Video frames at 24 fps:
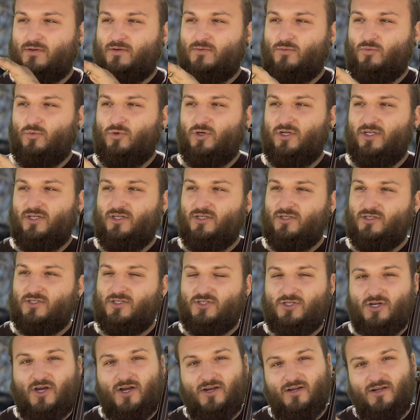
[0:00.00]
would
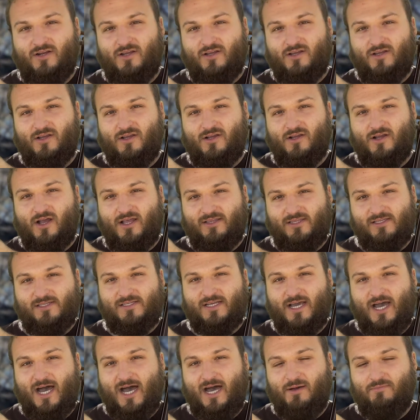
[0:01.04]
start at the
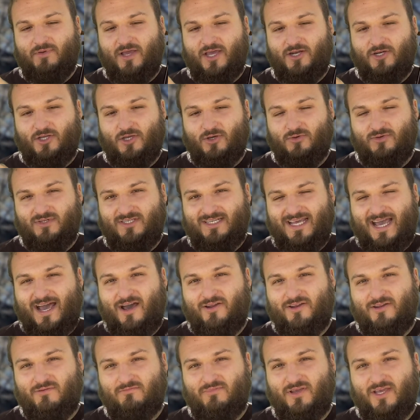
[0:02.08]
top and go
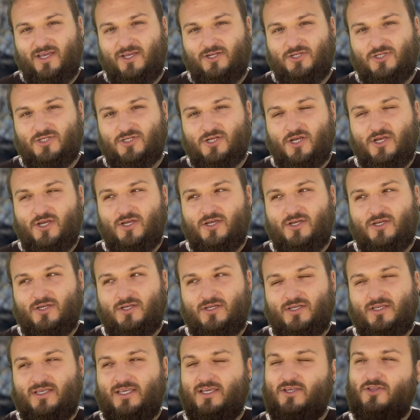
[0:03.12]
down in pitch,
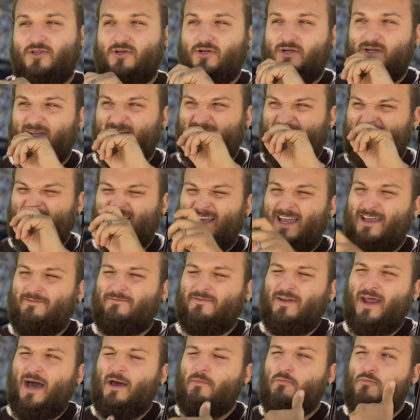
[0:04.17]
either,
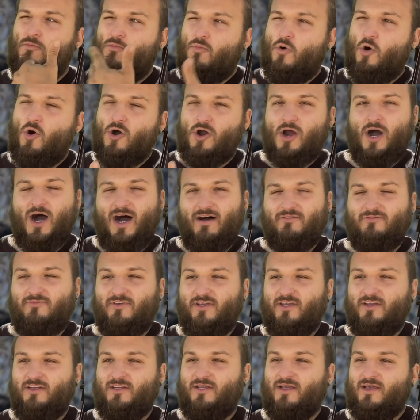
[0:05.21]
if not more
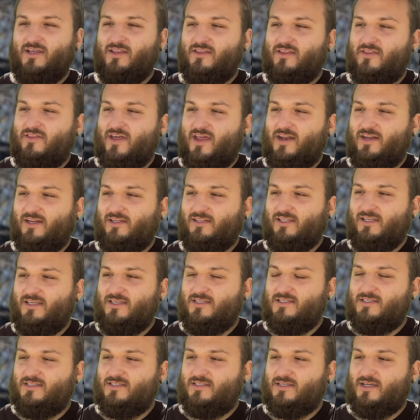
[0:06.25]
often, then at
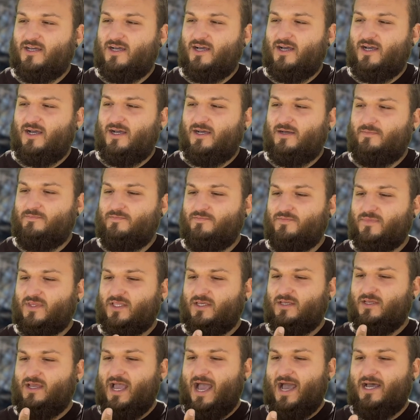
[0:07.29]
least
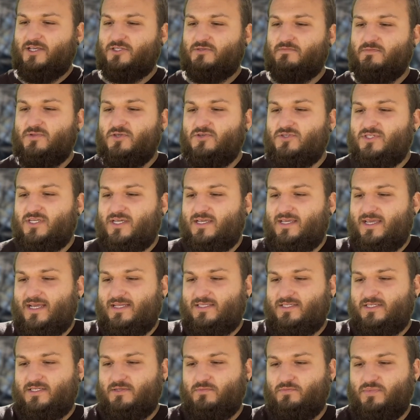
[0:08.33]
as music
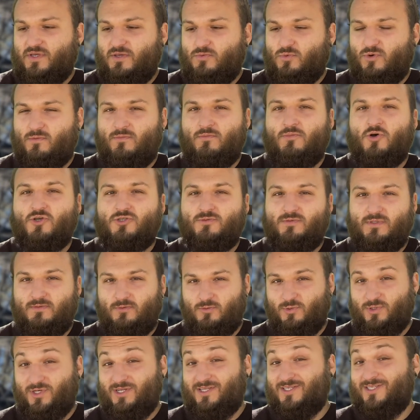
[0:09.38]
gets to be what most people
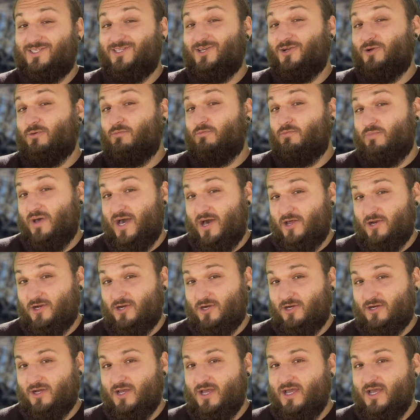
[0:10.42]
would consider better,